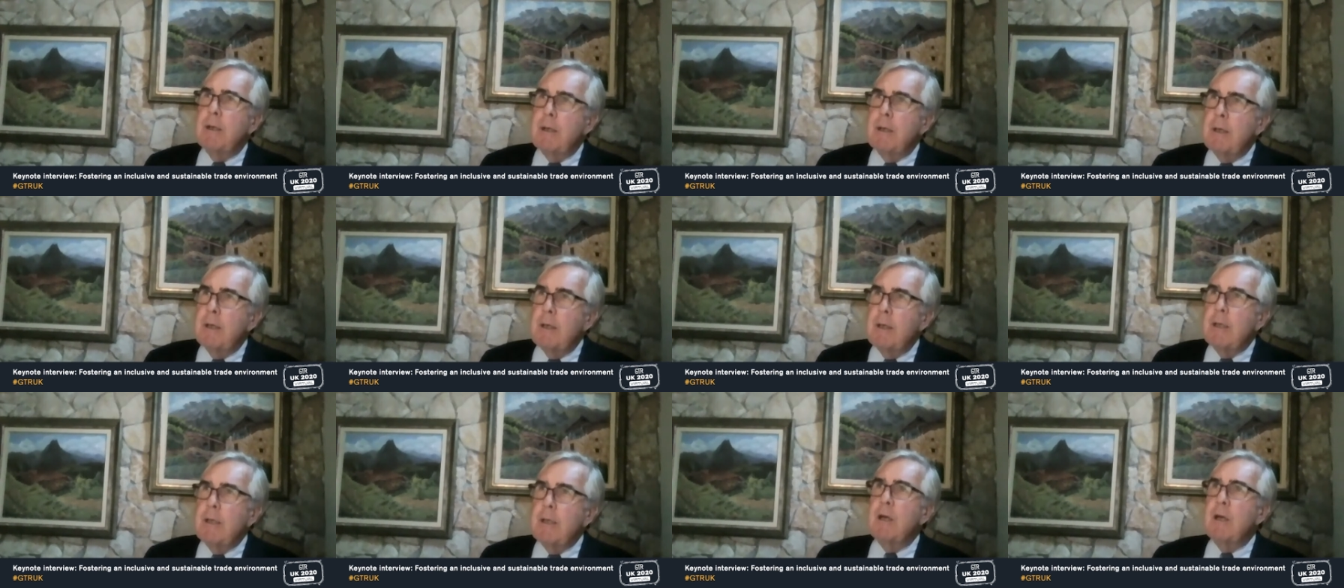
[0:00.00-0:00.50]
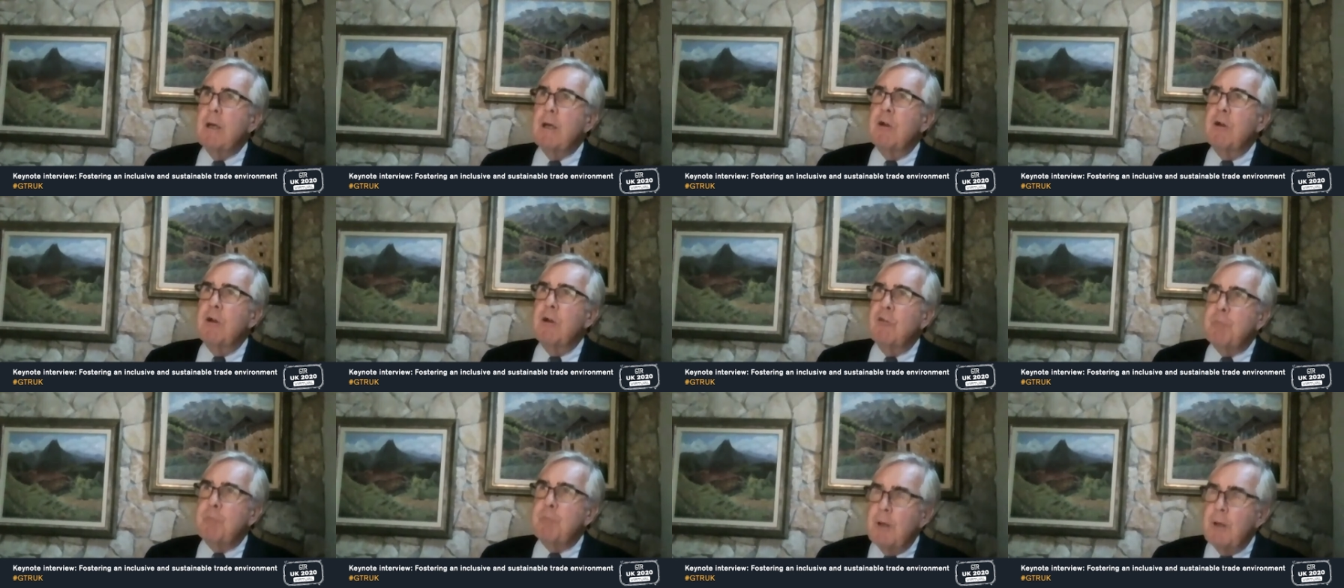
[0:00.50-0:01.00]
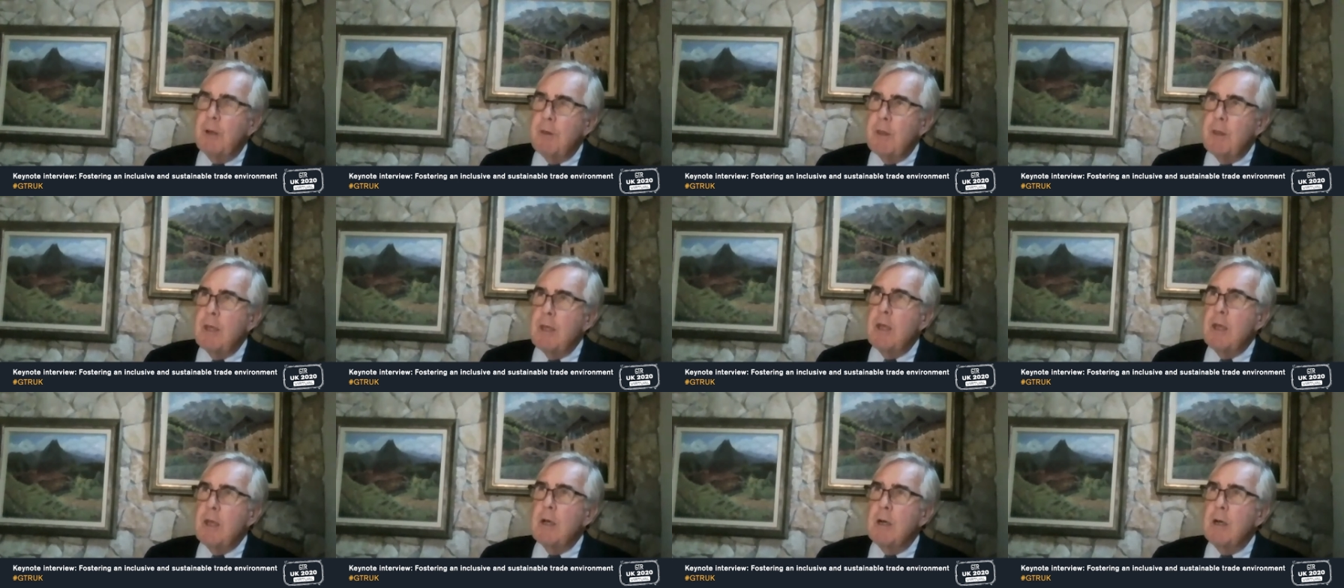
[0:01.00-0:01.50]
encouraged by
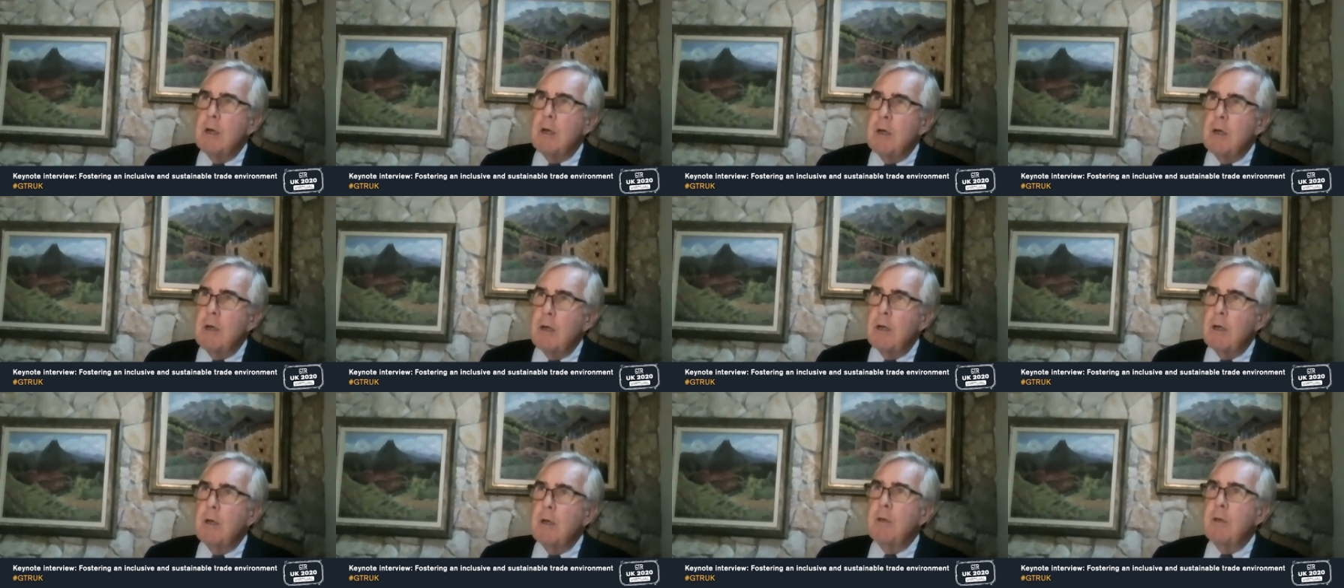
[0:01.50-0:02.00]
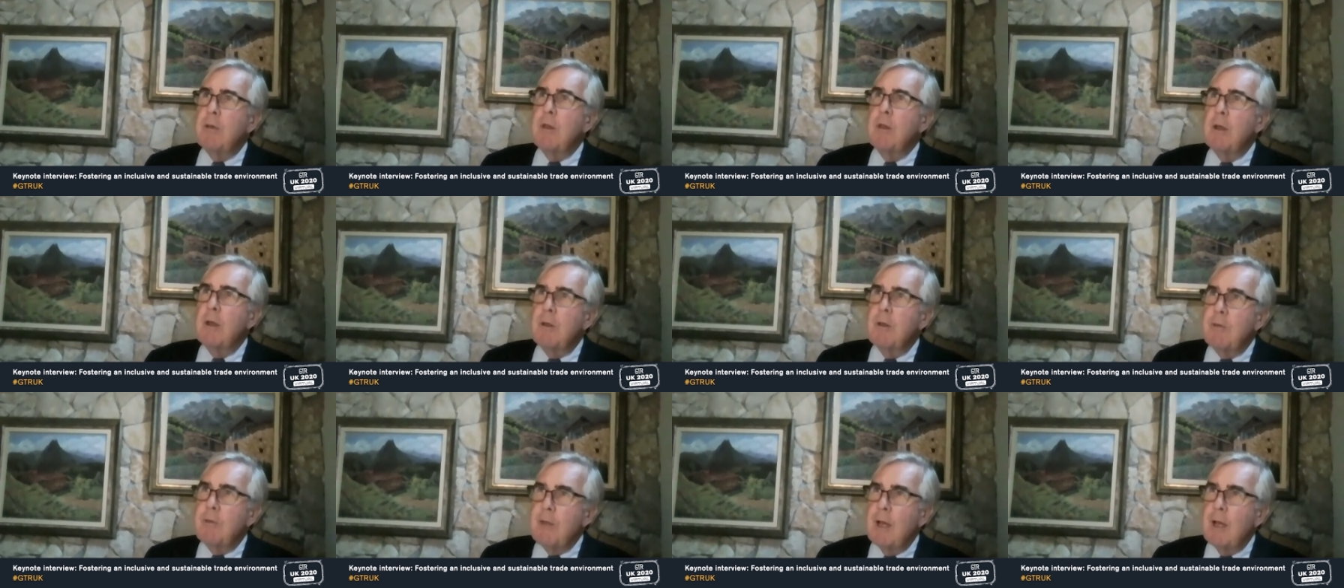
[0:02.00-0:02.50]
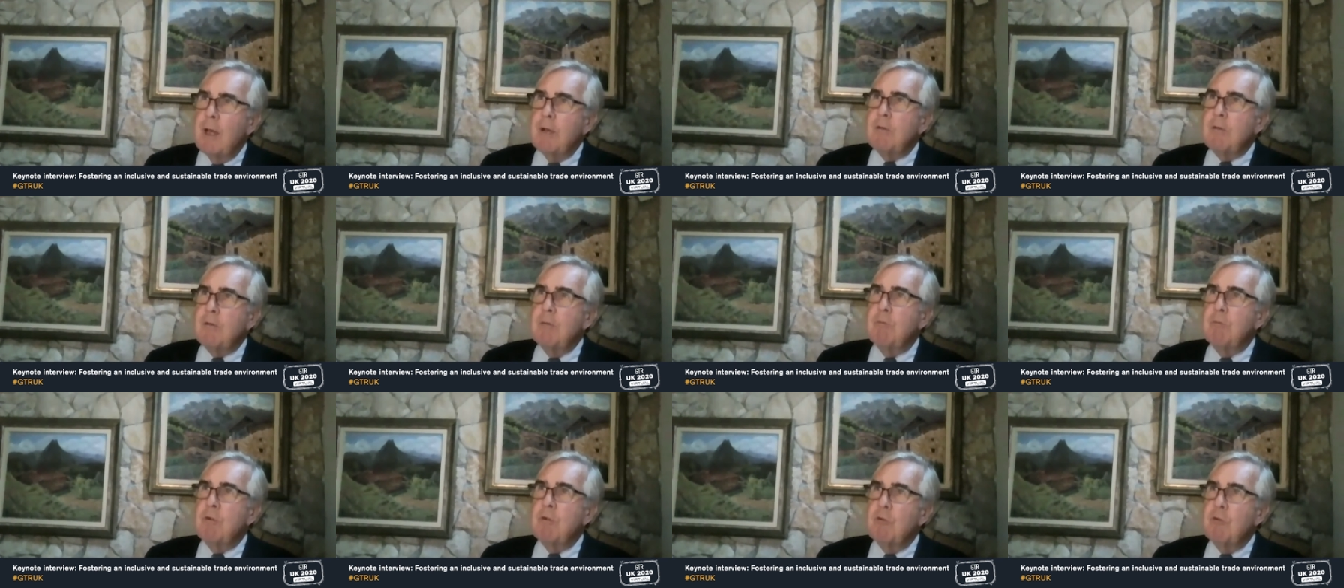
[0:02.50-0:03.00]
the
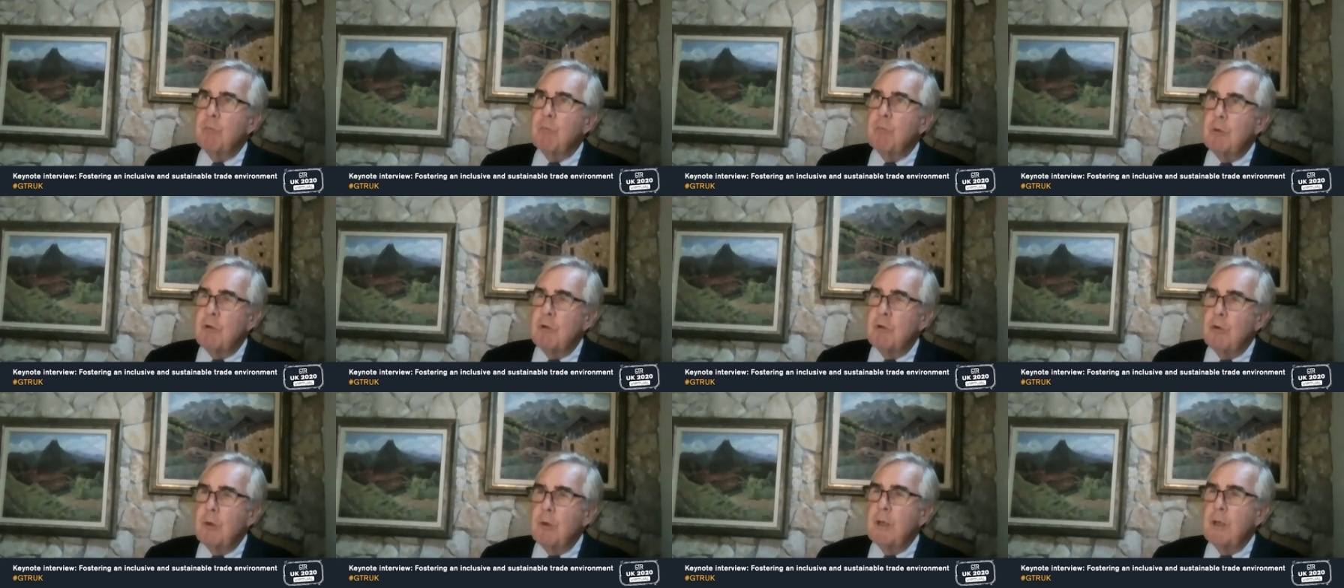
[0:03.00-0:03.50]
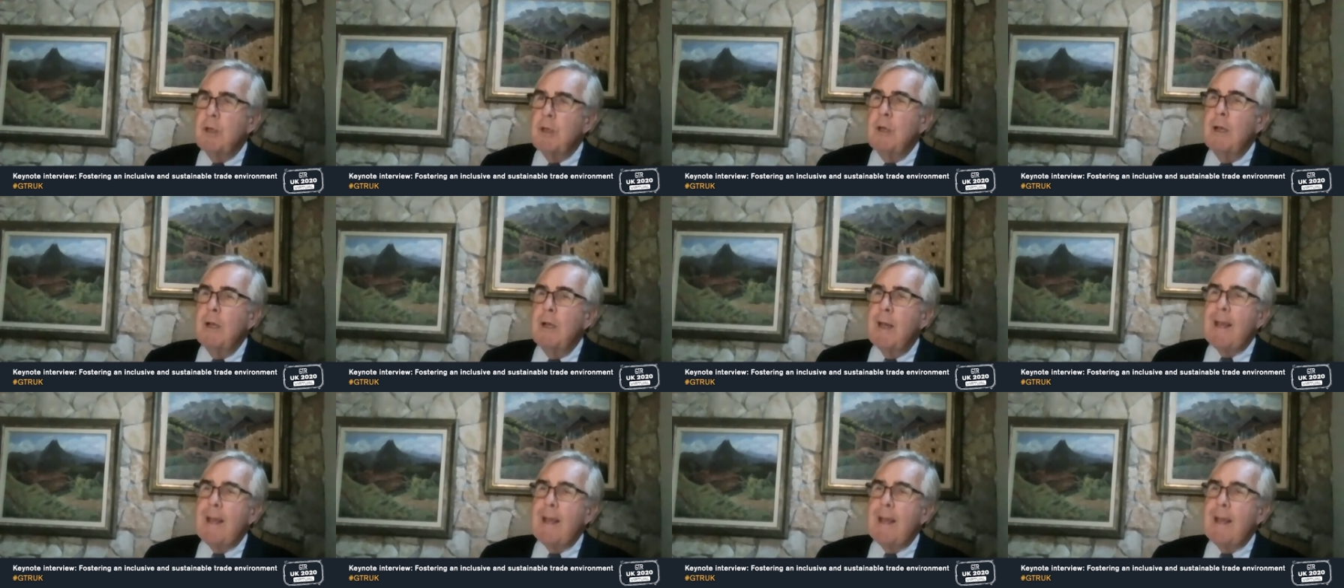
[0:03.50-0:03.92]
activities we're doing.